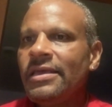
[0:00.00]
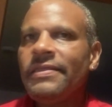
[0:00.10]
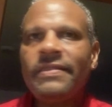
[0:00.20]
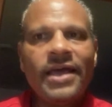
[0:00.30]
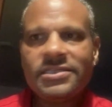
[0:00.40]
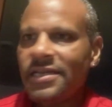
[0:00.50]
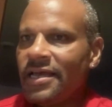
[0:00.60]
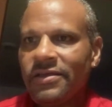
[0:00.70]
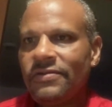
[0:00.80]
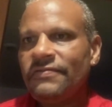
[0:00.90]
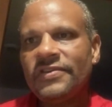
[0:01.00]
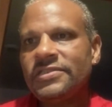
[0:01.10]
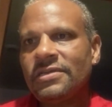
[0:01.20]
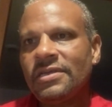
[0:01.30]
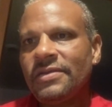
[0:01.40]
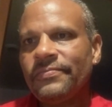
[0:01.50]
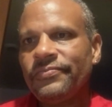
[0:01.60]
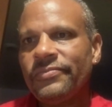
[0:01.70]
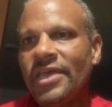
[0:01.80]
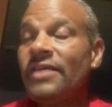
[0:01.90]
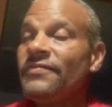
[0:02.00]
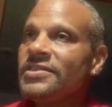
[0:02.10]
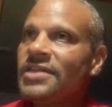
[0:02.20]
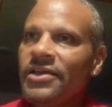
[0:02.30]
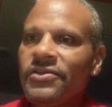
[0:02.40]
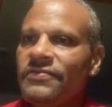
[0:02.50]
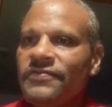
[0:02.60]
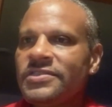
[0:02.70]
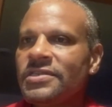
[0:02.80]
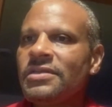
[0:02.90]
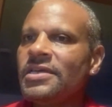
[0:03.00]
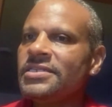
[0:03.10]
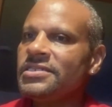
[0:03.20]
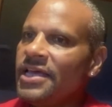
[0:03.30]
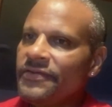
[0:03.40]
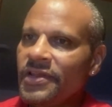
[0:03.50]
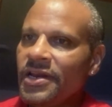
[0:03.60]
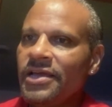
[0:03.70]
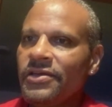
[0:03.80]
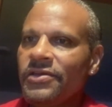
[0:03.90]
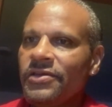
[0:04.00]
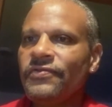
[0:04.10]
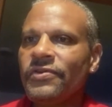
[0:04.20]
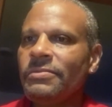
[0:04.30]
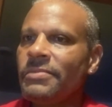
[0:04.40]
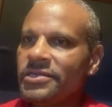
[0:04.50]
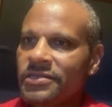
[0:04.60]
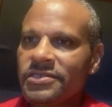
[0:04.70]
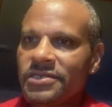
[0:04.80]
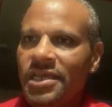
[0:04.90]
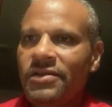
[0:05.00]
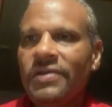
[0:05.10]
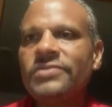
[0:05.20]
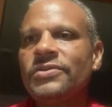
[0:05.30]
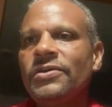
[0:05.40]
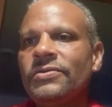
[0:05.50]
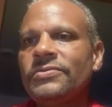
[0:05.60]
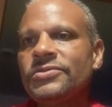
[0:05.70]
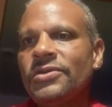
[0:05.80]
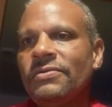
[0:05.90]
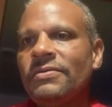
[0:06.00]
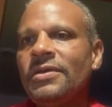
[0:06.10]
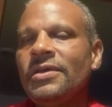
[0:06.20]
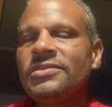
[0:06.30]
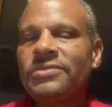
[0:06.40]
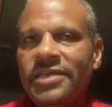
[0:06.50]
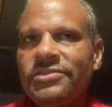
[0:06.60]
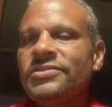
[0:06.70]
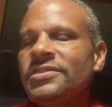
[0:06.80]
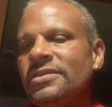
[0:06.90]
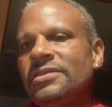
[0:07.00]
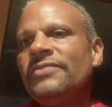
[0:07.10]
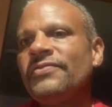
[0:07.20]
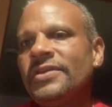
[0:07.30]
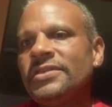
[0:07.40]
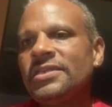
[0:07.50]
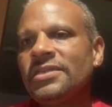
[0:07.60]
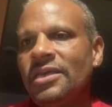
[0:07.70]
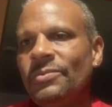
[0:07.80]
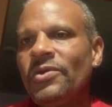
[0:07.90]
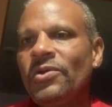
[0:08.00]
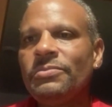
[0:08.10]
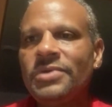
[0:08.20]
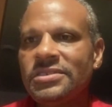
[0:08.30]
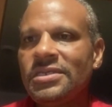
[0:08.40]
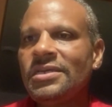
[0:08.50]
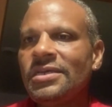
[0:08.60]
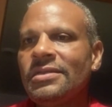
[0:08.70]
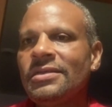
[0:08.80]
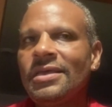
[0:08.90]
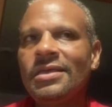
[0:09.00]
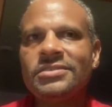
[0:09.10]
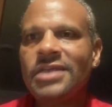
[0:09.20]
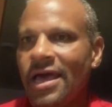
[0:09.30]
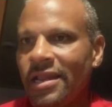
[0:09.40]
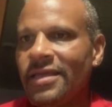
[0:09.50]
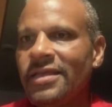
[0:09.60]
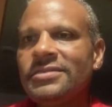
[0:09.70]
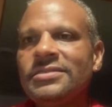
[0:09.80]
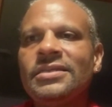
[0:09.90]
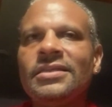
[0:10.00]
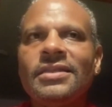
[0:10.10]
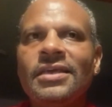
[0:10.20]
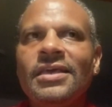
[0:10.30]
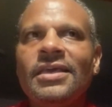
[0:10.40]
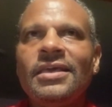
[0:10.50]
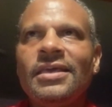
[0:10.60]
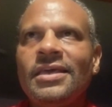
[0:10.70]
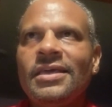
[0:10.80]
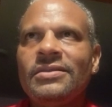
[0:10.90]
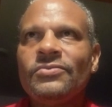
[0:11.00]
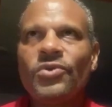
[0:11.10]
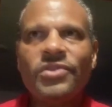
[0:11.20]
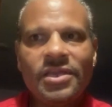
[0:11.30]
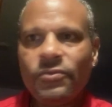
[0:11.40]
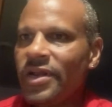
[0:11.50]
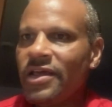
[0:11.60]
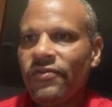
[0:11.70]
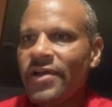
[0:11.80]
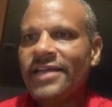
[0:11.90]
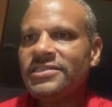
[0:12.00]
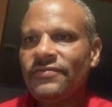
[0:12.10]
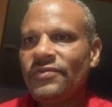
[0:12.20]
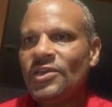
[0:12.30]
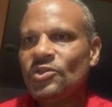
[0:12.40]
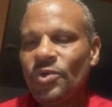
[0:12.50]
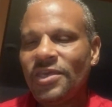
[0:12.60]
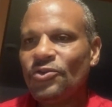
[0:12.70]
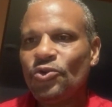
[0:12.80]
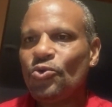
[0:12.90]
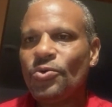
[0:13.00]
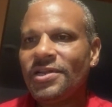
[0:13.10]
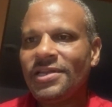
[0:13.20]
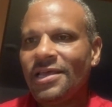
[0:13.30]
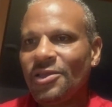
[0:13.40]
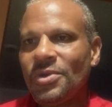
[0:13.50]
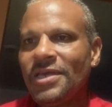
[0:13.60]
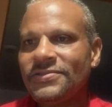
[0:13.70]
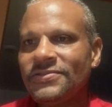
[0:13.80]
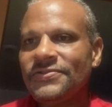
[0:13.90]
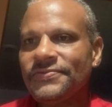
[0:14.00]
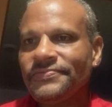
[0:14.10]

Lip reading: That's not good physically. And if it's not good physically, it's definitely not good for her mental state also. So I do see the difference in keeping her busy and challenged and within whatever activities we can do on a daily basis.